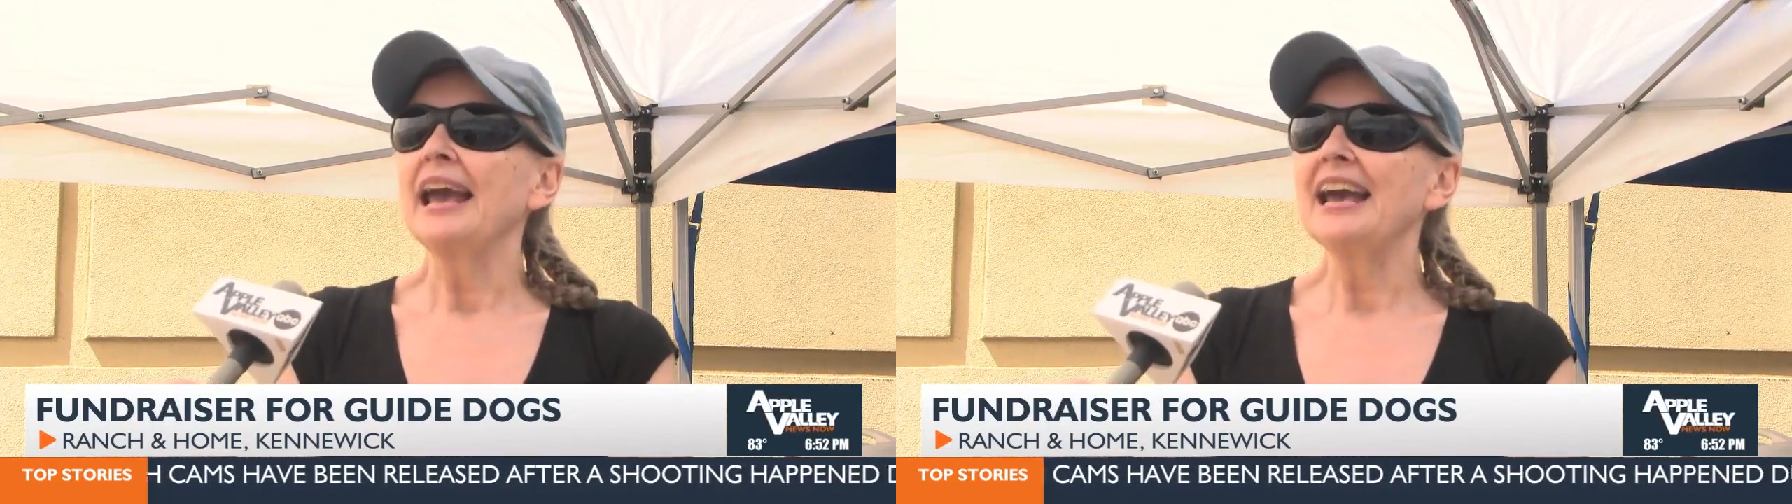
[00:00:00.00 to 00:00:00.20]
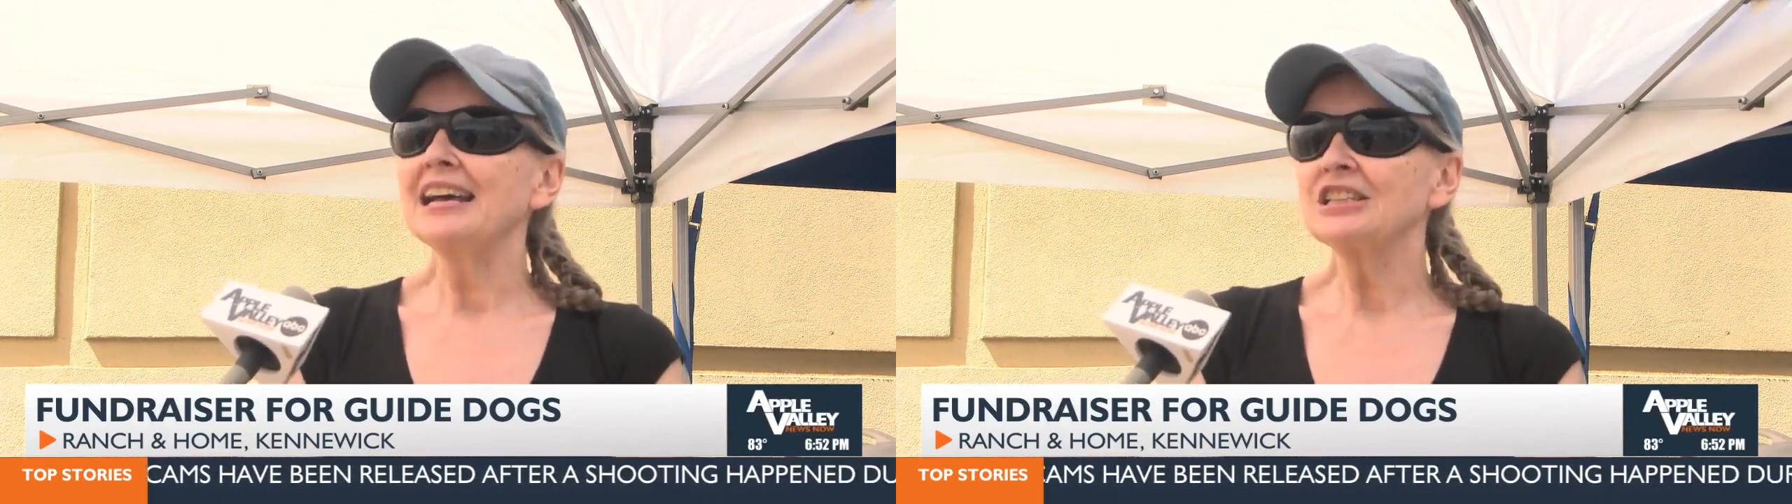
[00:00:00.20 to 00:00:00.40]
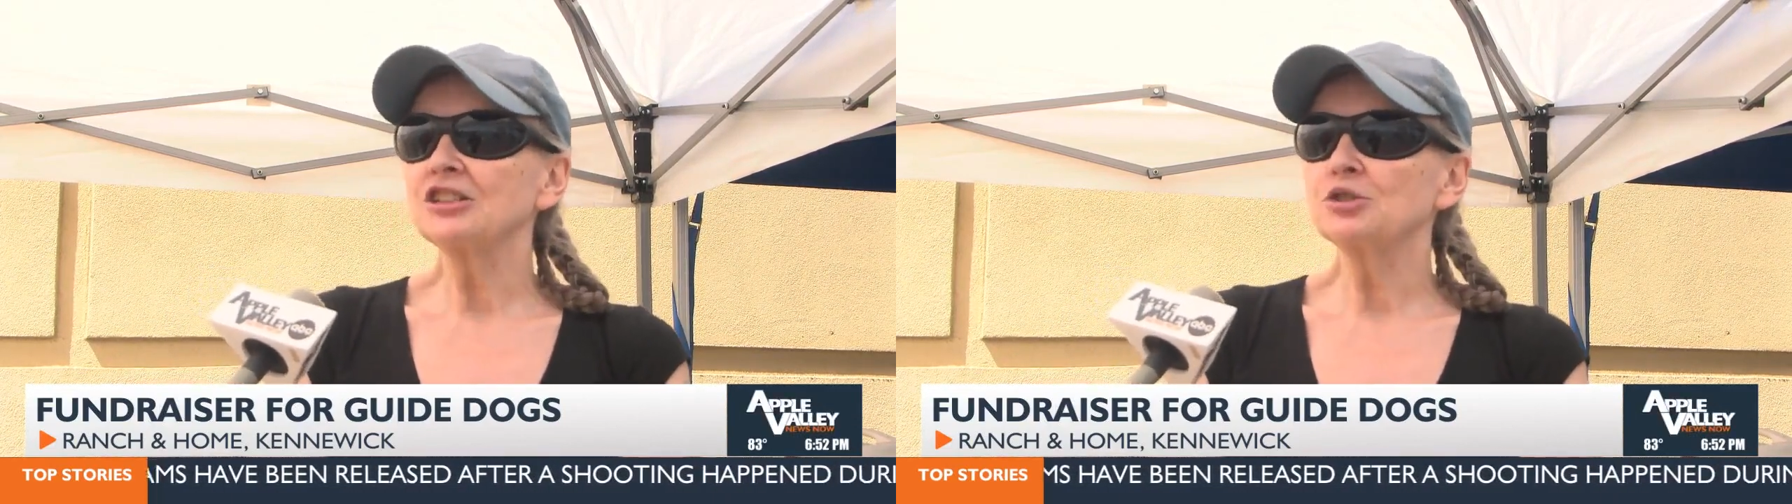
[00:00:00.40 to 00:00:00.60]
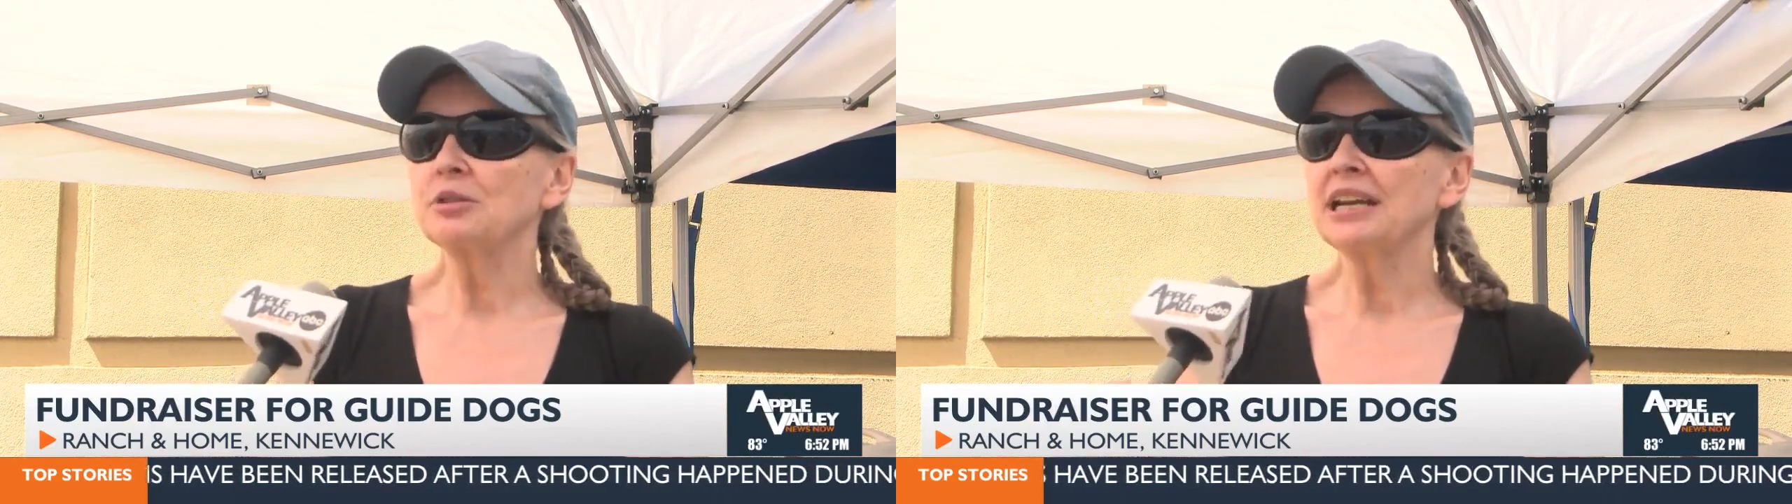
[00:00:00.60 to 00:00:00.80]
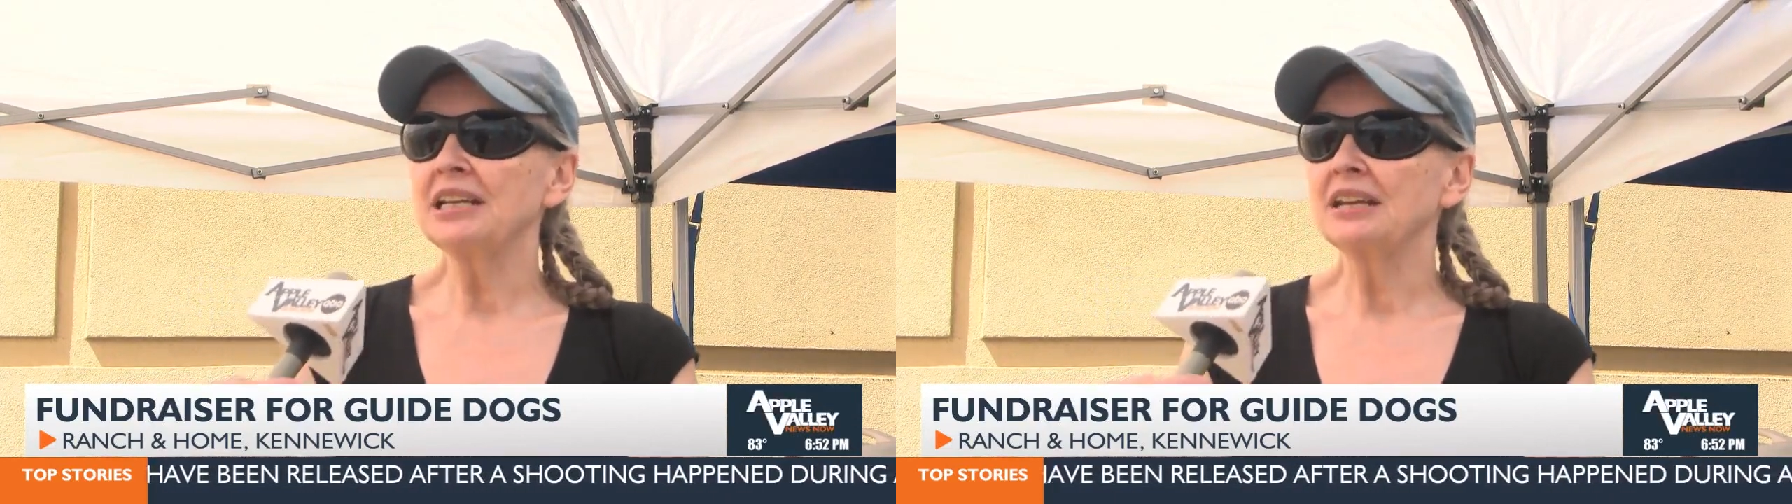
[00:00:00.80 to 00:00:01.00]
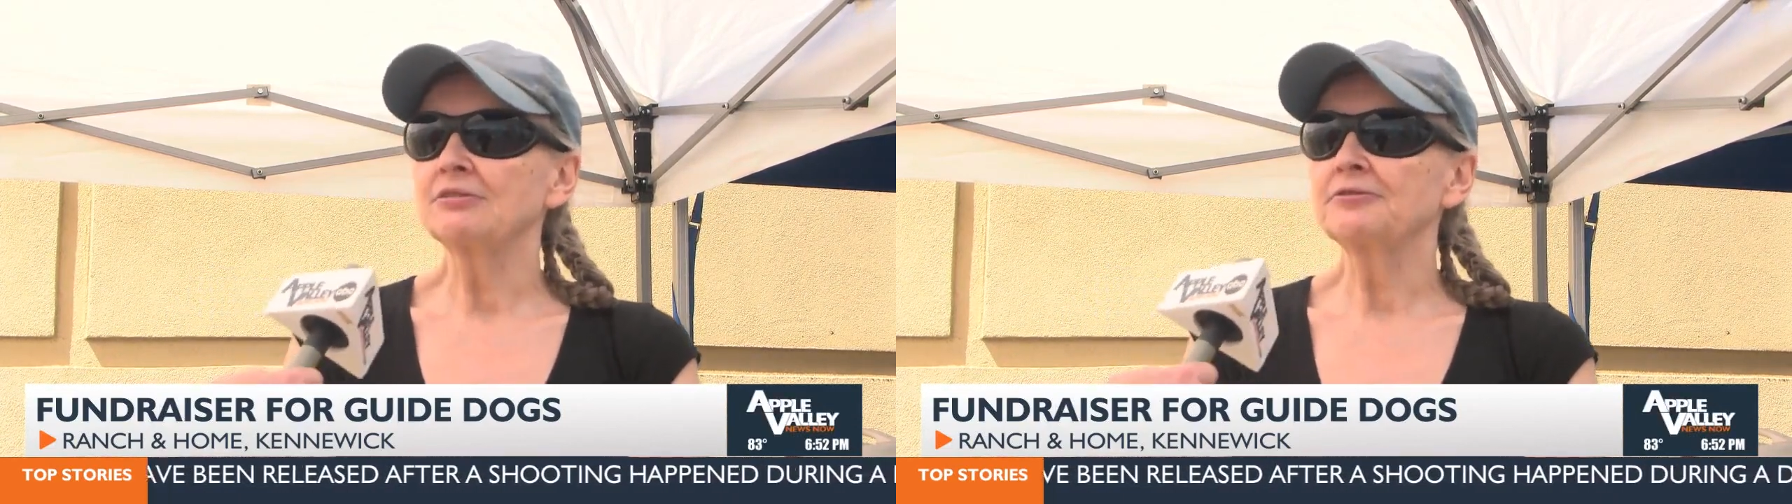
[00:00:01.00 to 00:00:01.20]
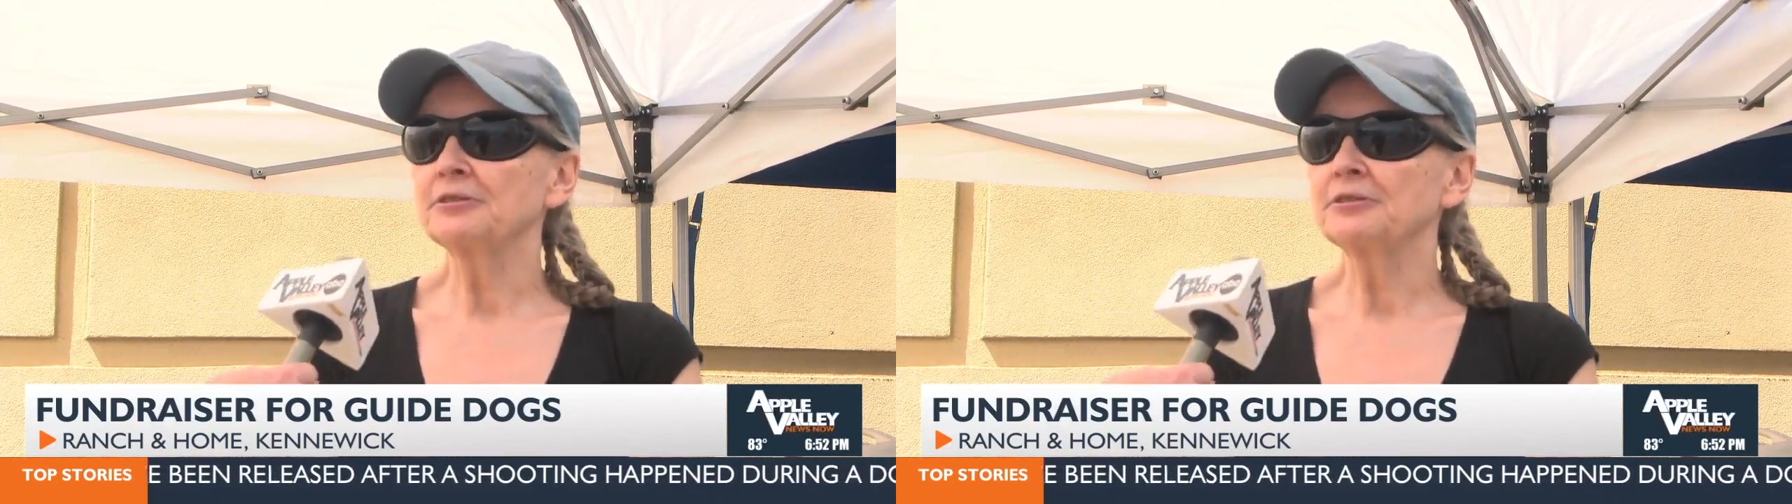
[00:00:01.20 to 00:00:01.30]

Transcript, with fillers: and the training